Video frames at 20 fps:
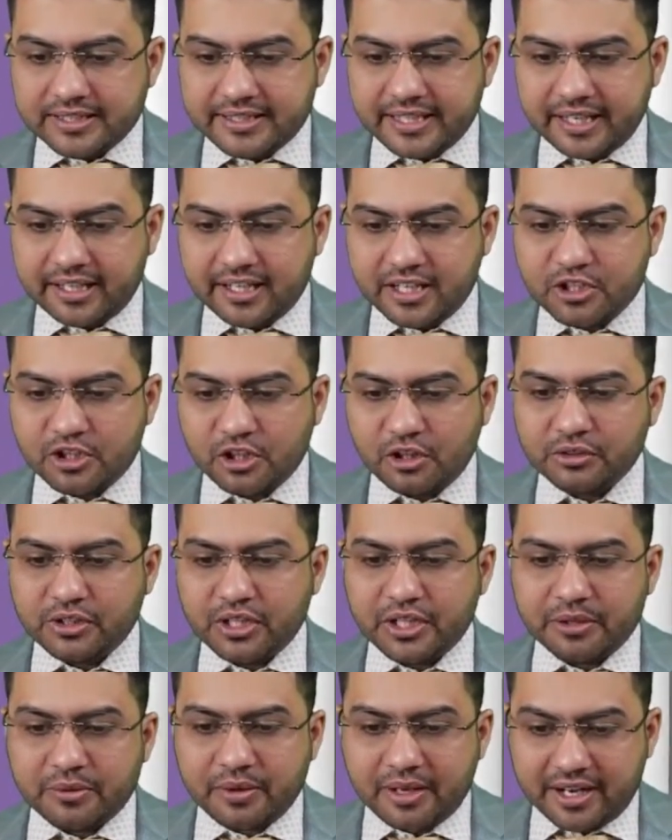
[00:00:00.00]
Shekhar
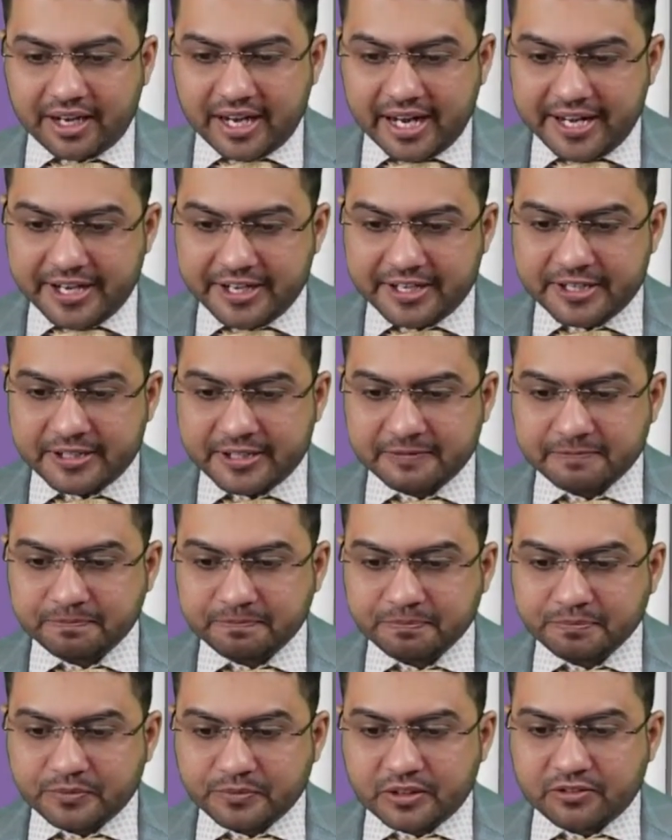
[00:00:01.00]
Chaudhary, you are right.
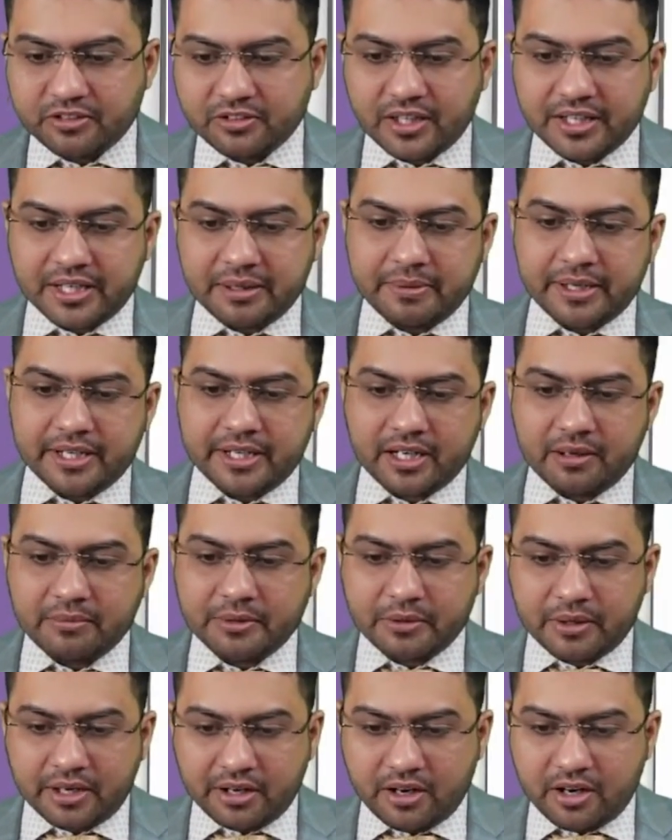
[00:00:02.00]
Funny Bikram,
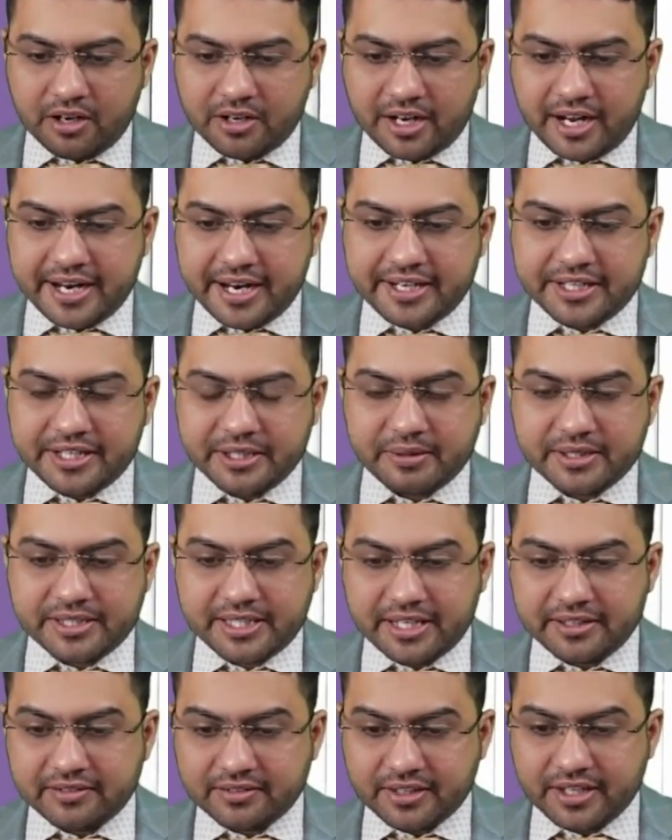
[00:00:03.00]
you are not right. You are
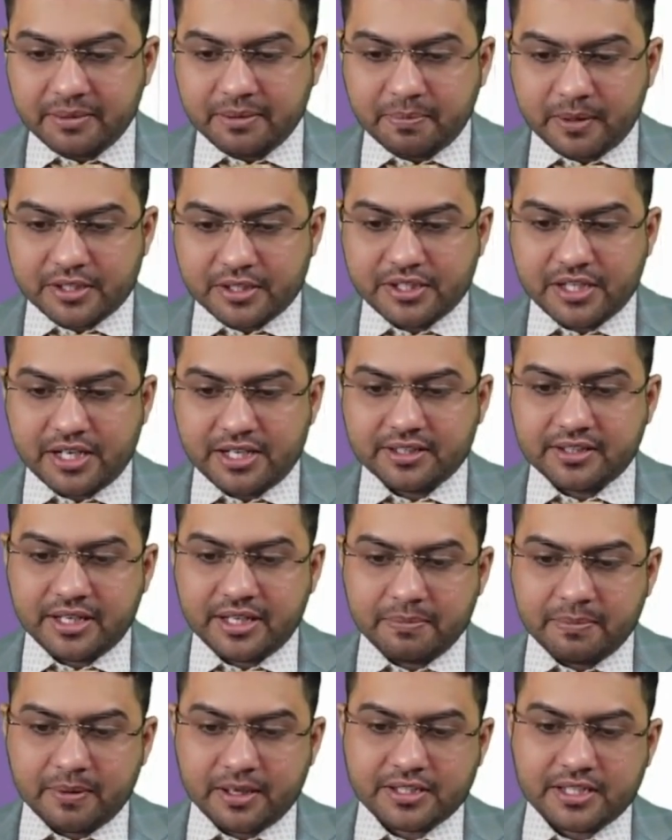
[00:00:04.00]
saying 3%.
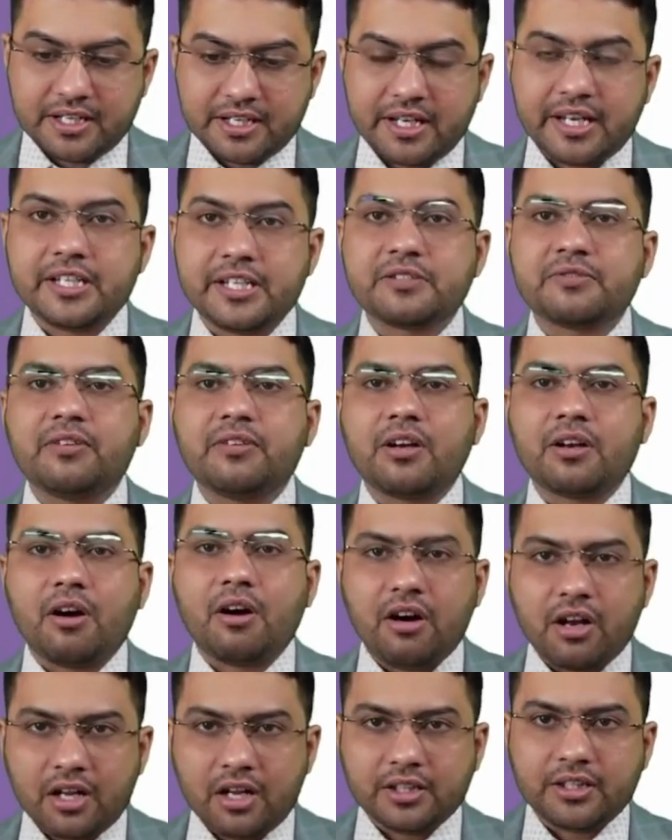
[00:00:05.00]
3% is for
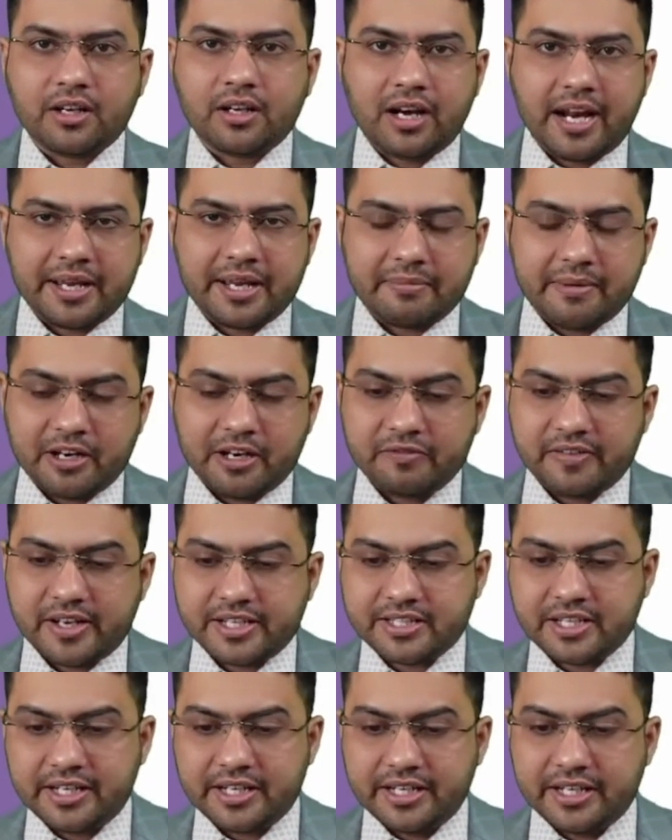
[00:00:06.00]
all other like
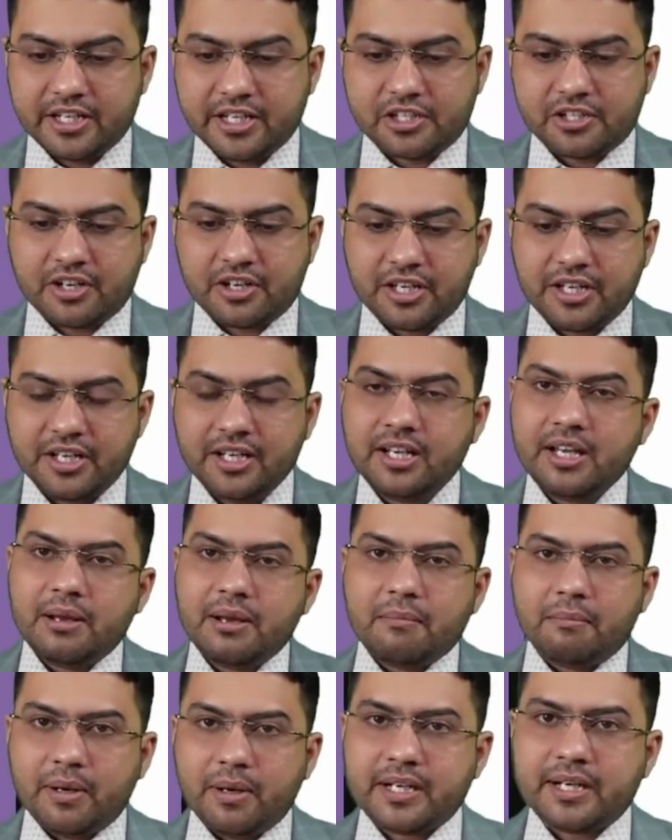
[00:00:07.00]
manufacturing industry,
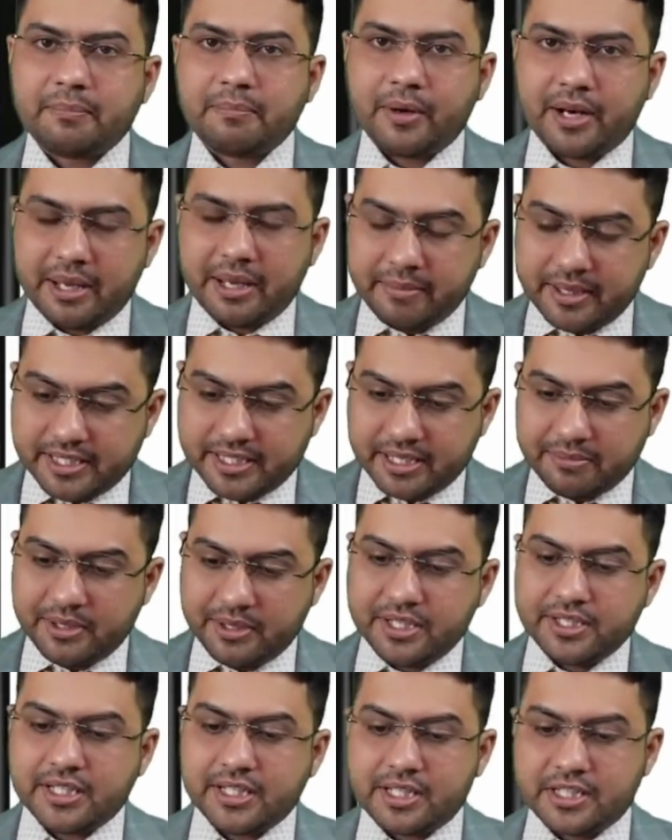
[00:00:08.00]
but for
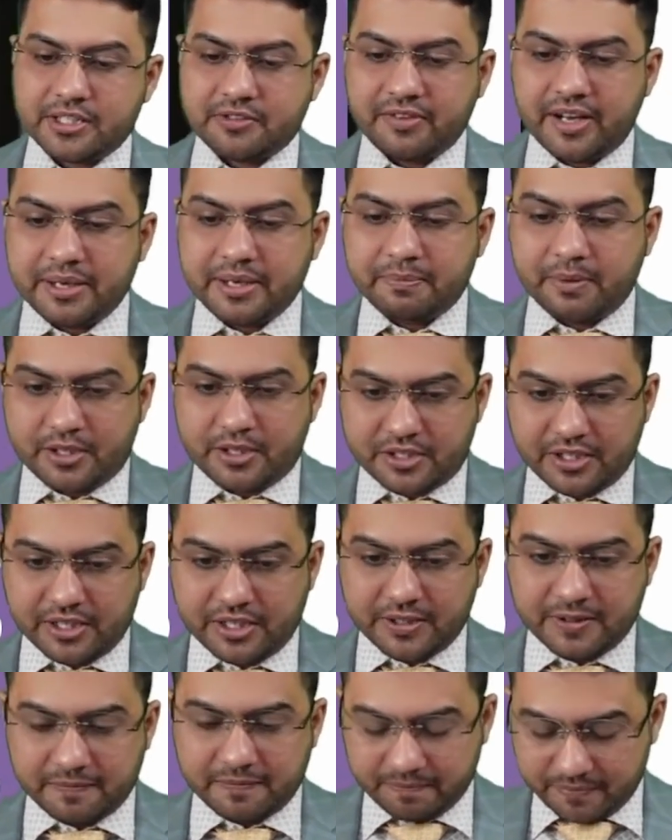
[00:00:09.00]
MSMEs it is
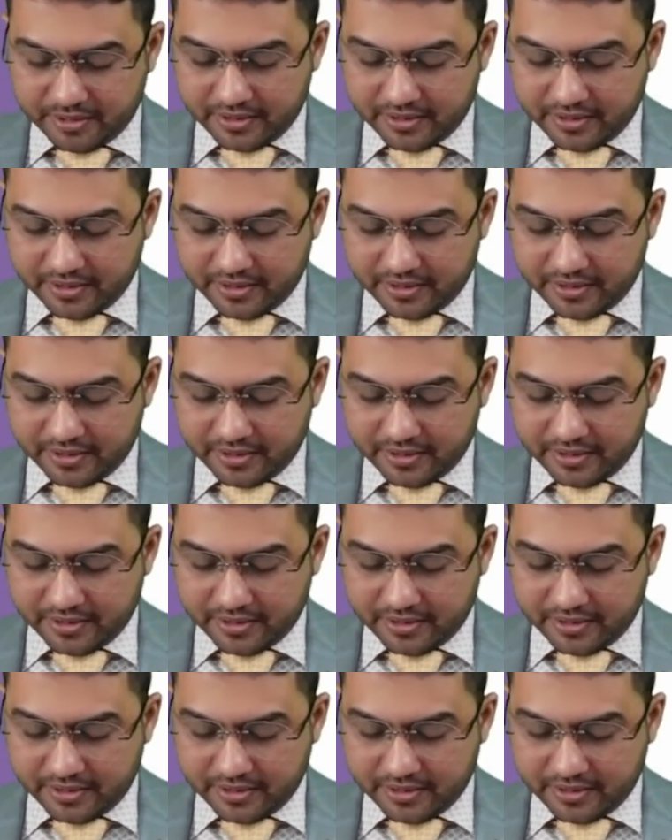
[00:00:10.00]
5%.